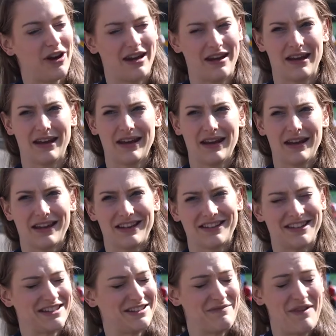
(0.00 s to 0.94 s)
And
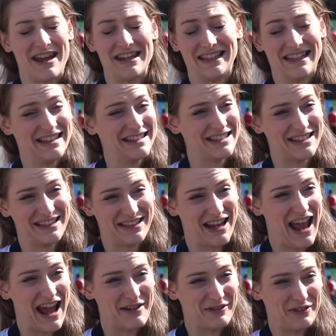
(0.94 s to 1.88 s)
just amazing, just
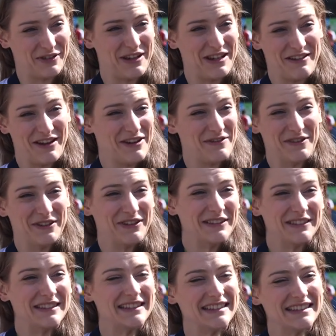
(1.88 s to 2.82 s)
absolutely incredible.